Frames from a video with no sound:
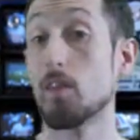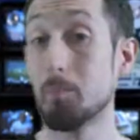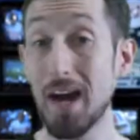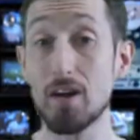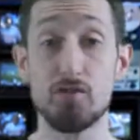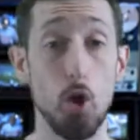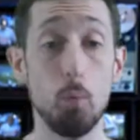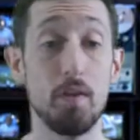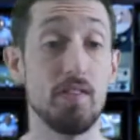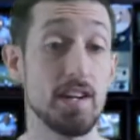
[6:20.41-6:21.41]
The Pirates
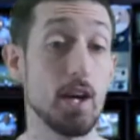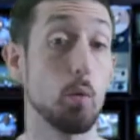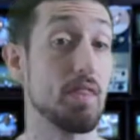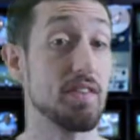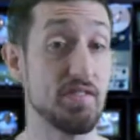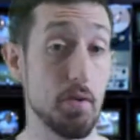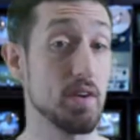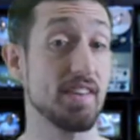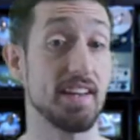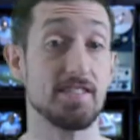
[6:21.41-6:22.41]
opened the year with a
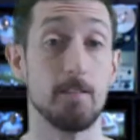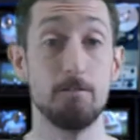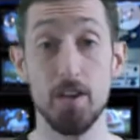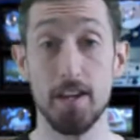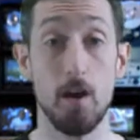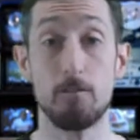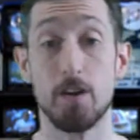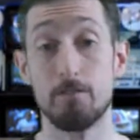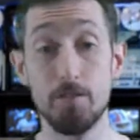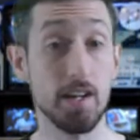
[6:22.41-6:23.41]
series against the
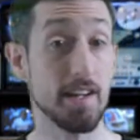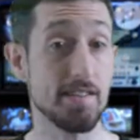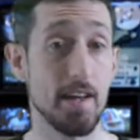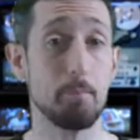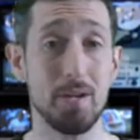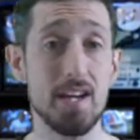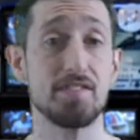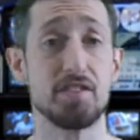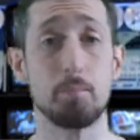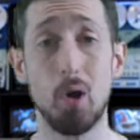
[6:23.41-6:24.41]
Philadelphia Phillies at
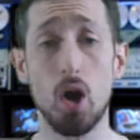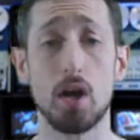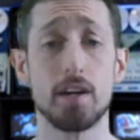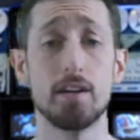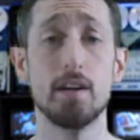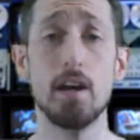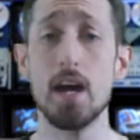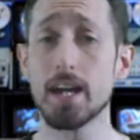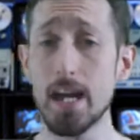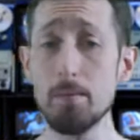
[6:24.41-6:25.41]
PNC Park.
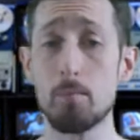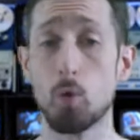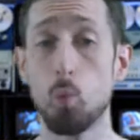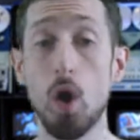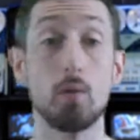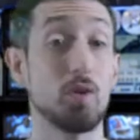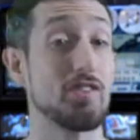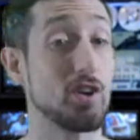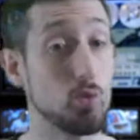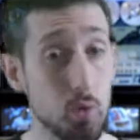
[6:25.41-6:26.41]
Game number one was
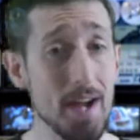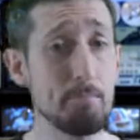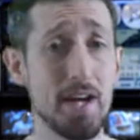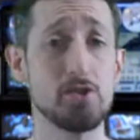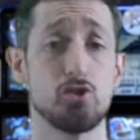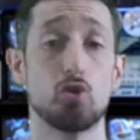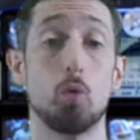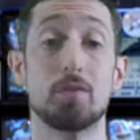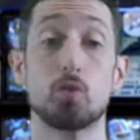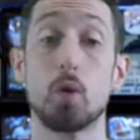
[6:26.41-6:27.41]
a great pitcher's duel
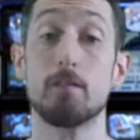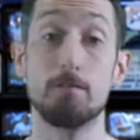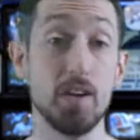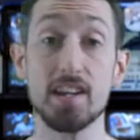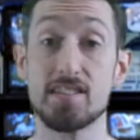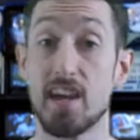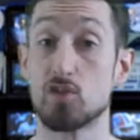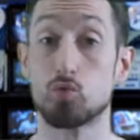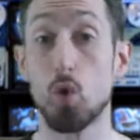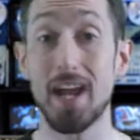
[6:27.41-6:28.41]
between Phillies
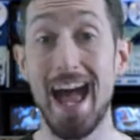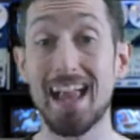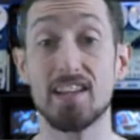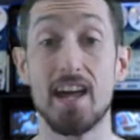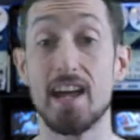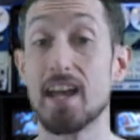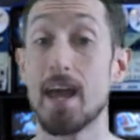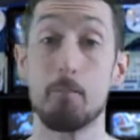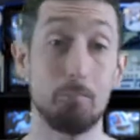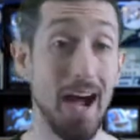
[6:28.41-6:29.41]
ace Roy Halladay
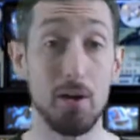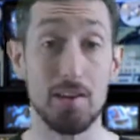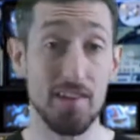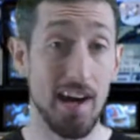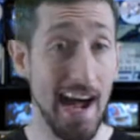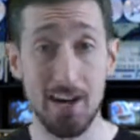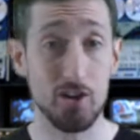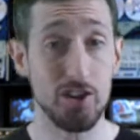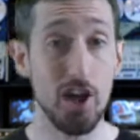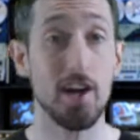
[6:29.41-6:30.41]
and Pirates
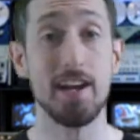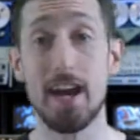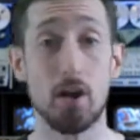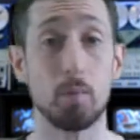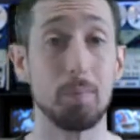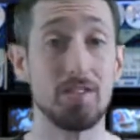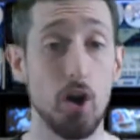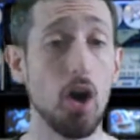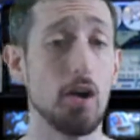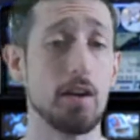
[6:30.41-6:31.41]
hired gun Eric
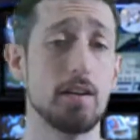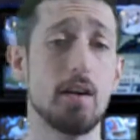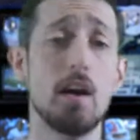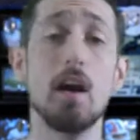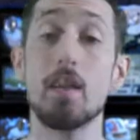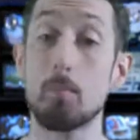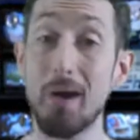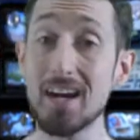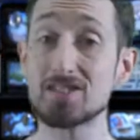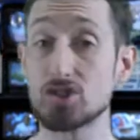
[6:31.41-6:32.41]
Bedard. The
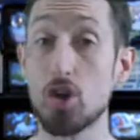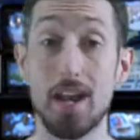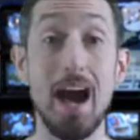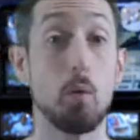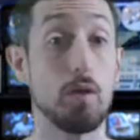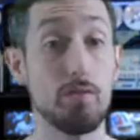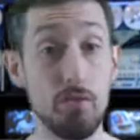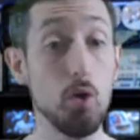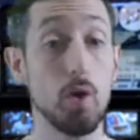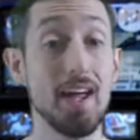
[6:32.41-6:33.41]
Pirates started out with
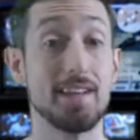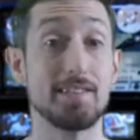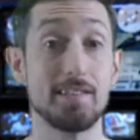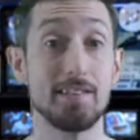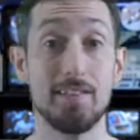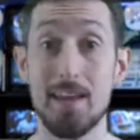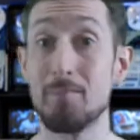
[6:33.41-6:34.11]
two hits and then